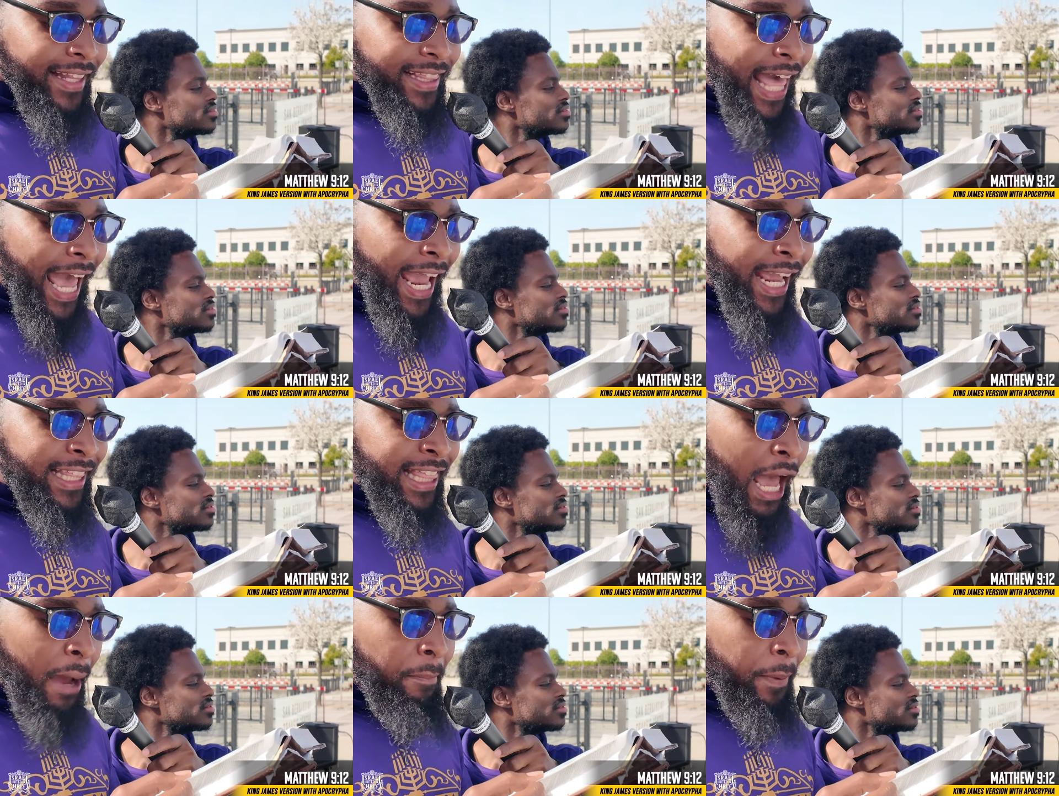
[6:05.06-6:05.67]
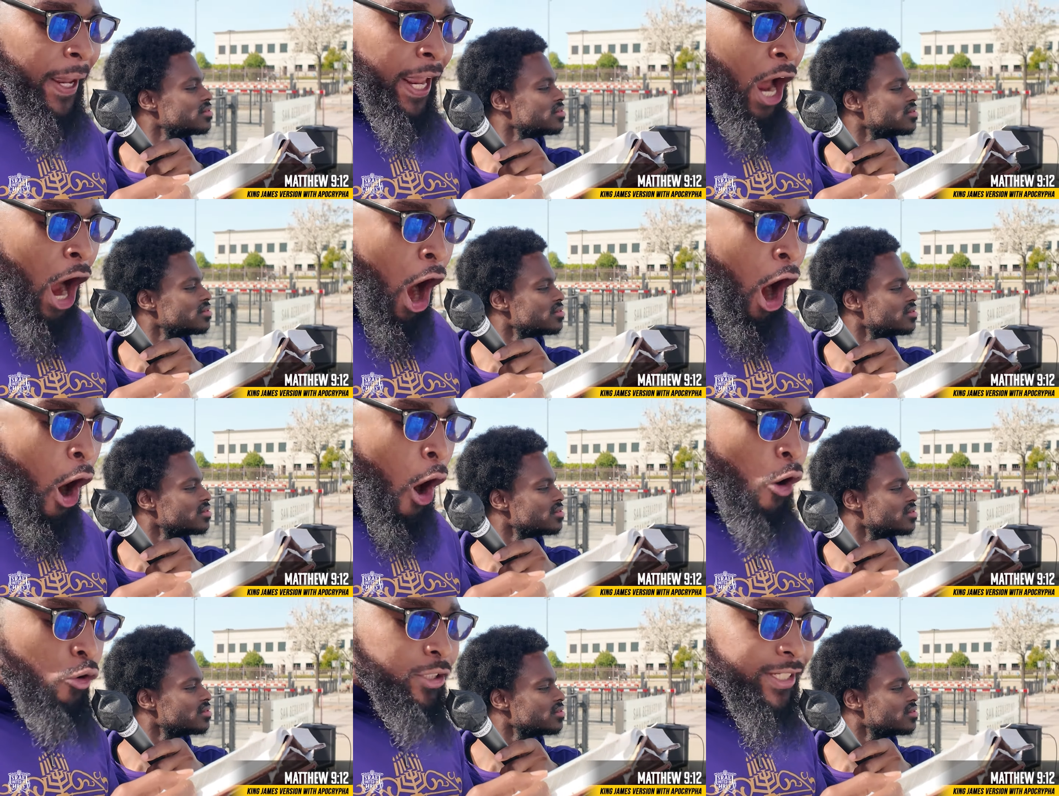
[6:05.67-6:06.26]
Speaker 1: They that be
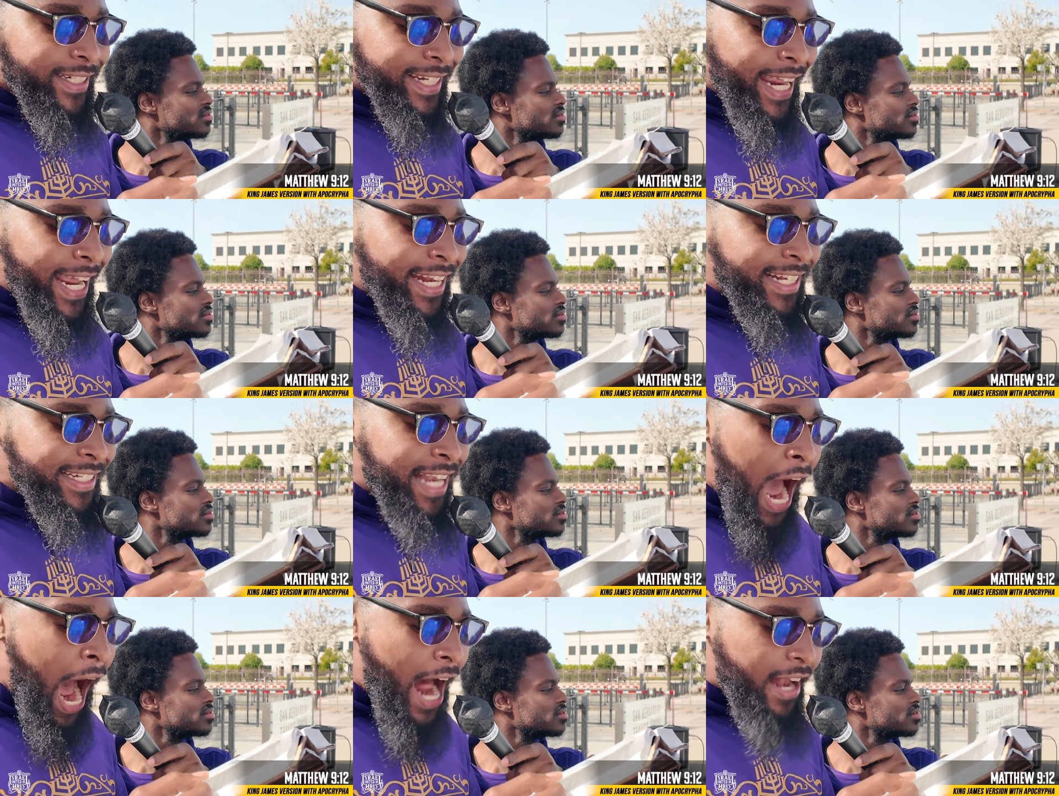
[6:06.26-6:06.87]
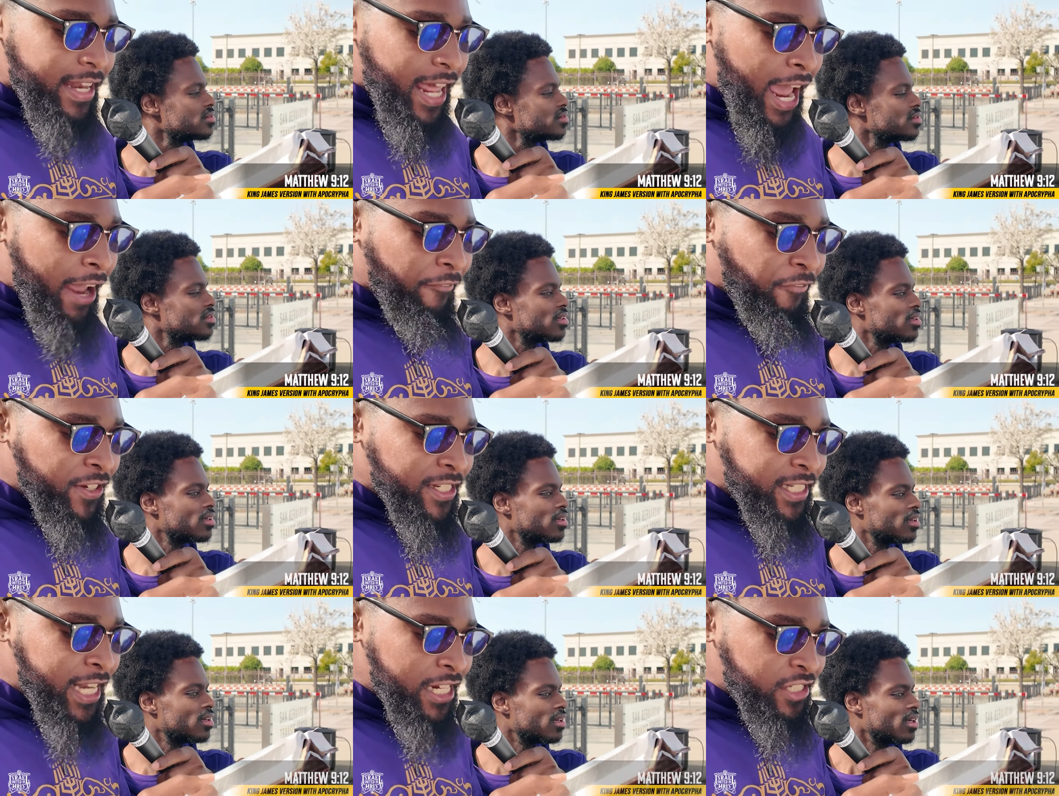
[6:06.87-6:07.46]
whole need not a
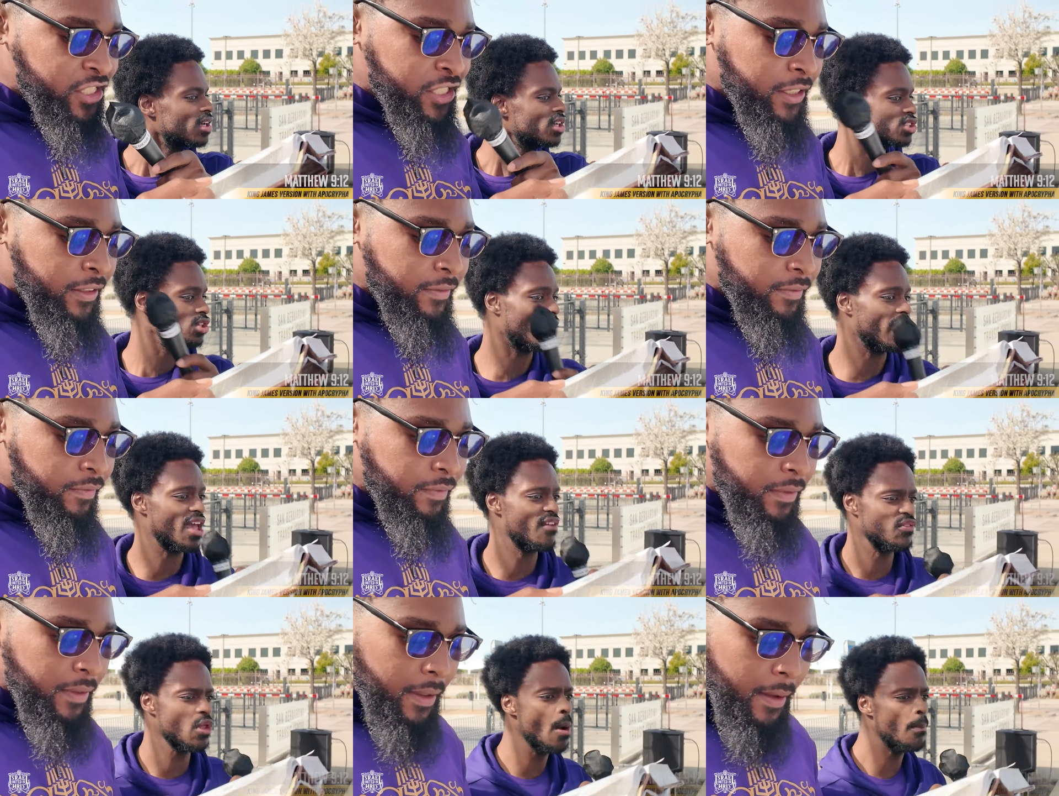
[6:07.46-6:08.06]
physician. So if